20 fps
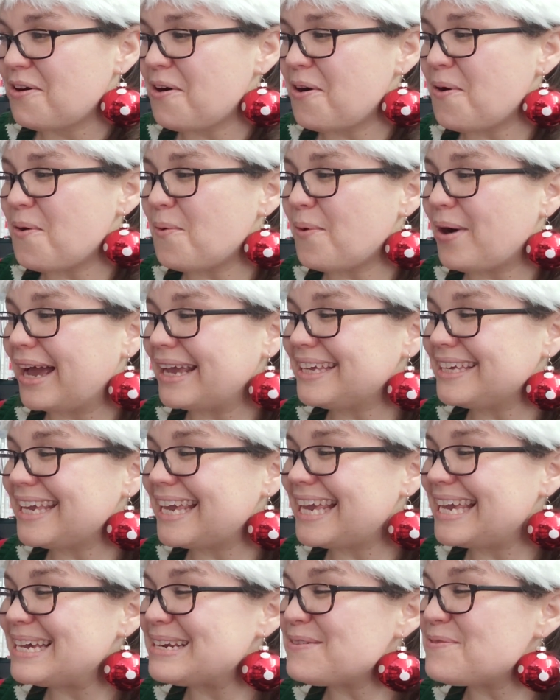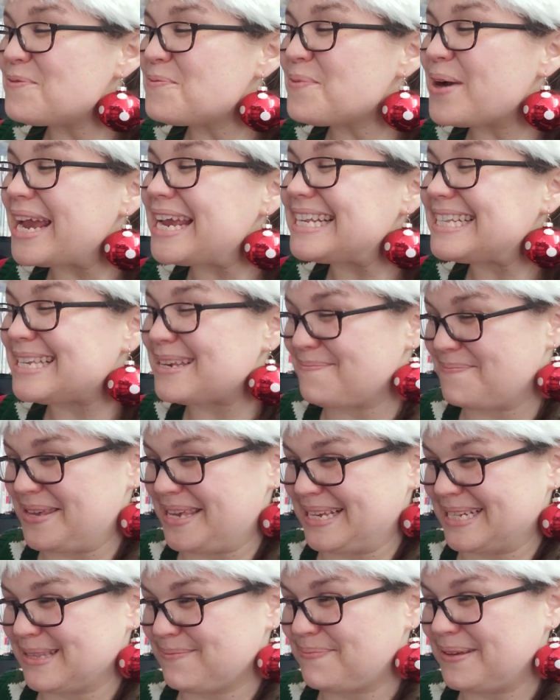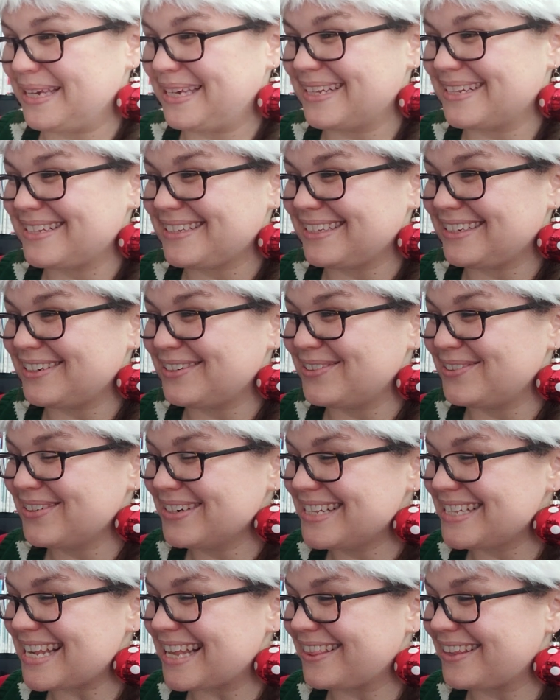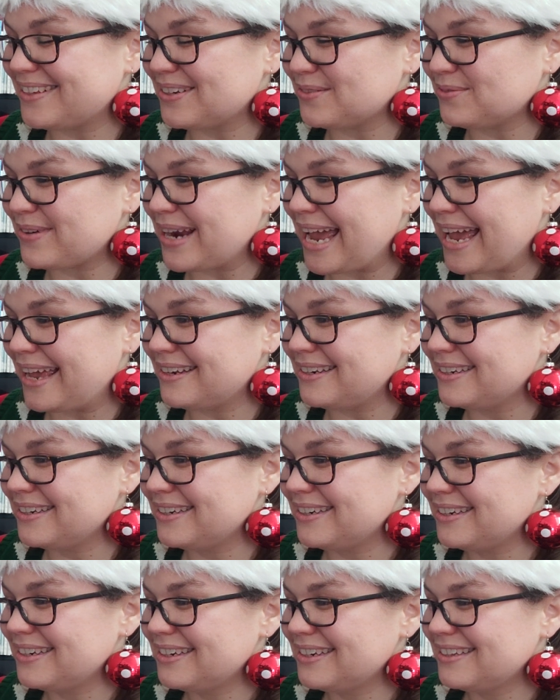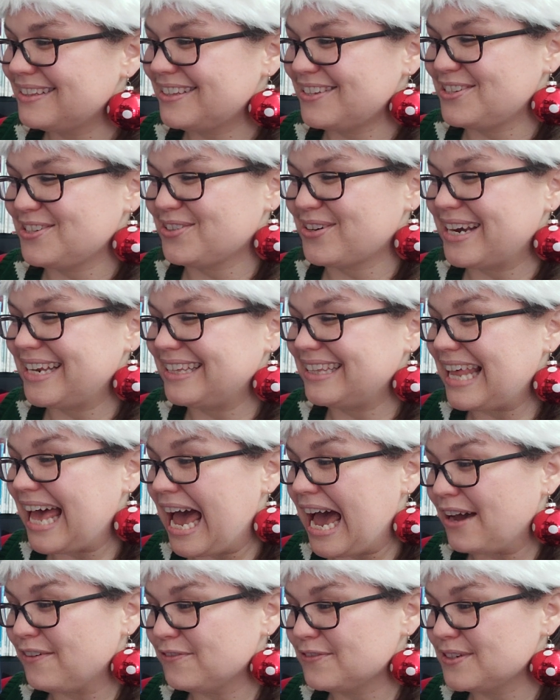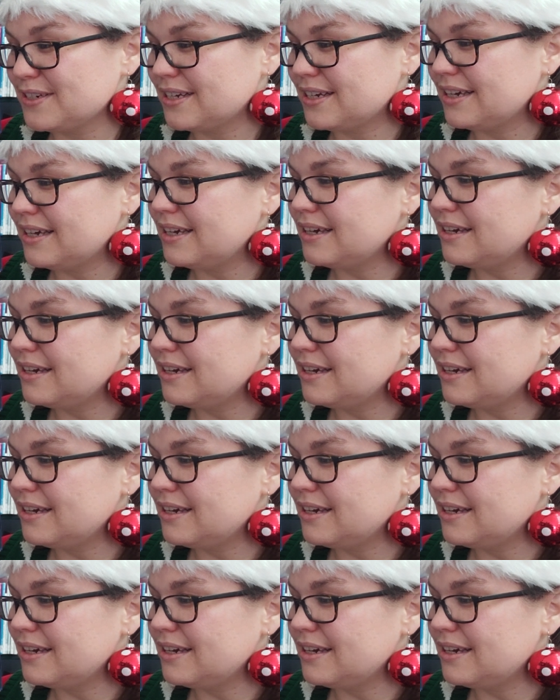"Oh, I can't wait to be as big as you," said Little Red. The train laughed.